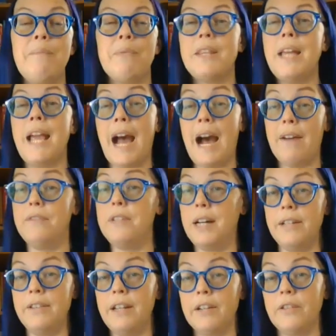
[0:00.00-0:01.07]
They have
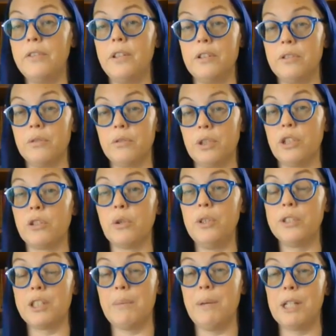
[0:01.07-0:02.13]
none. Their
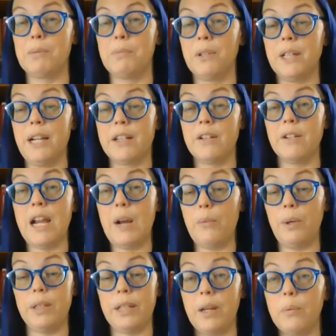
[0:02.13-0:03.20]
goals are much more like, okay,
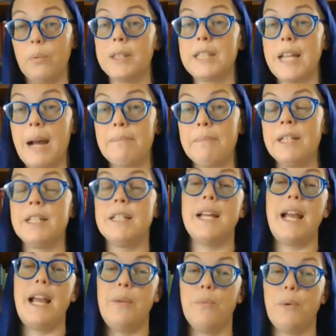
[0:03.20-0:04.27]
what's happening
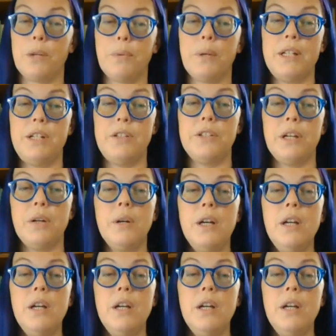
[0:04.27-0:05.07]
today and what are we going to do?